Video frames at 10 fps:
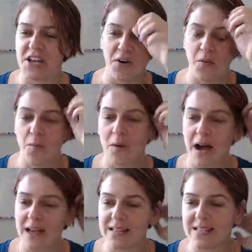
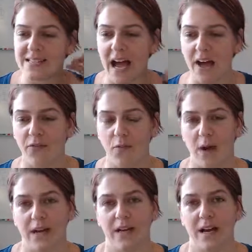My staff
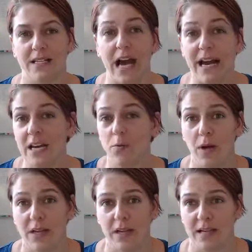recognized, I didn't
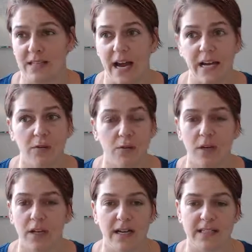recognize that. I didn't
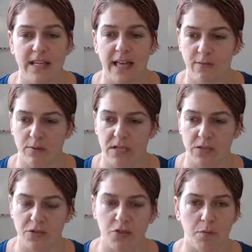realize that it was such a
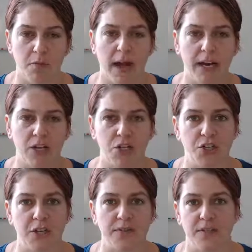dramatic
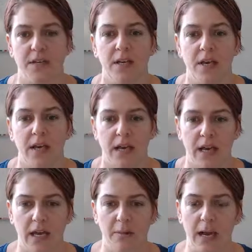shift
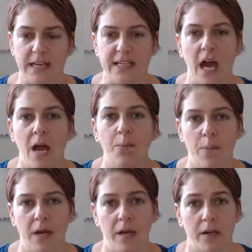in my
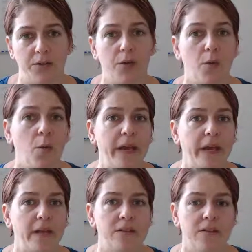temperament in 2
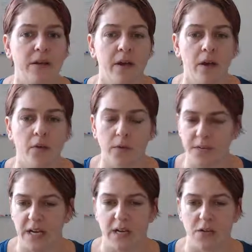weeks from
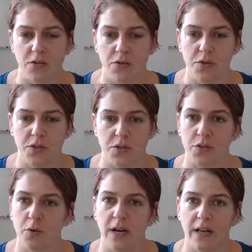taking this nutrition.
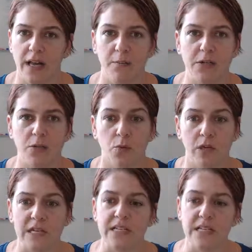So it allowed me to
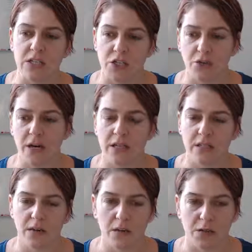really de-stress
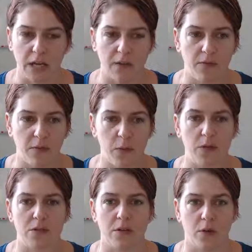and just like
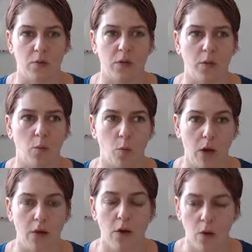focus on really what
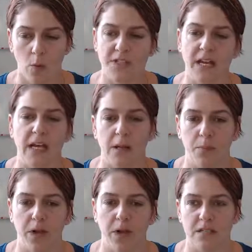was taking
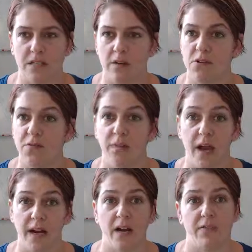place instead of just
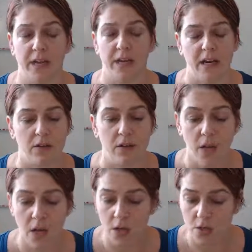flying off the handle.
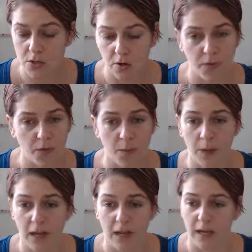So for
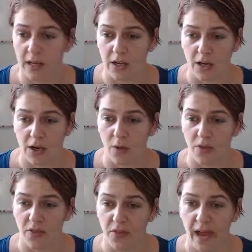me, you know,
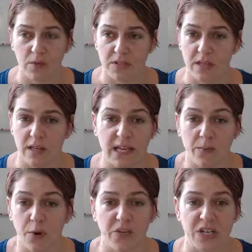that's a
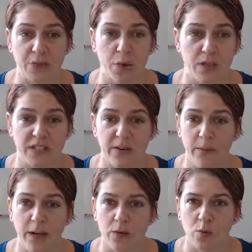perfect testimonial because
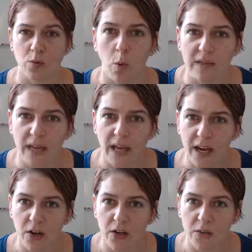everybody goes, well, what the heck
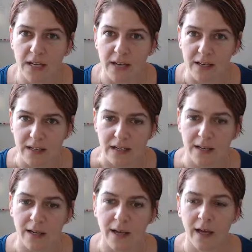are you taking?
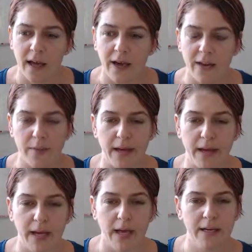And then I'm
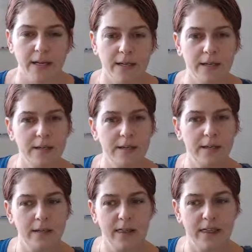like,
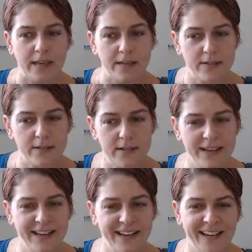this,
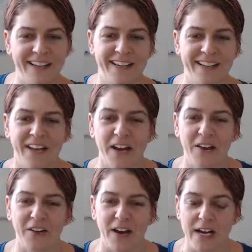
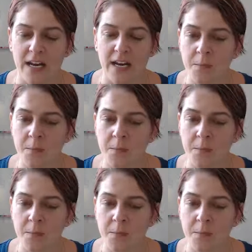right?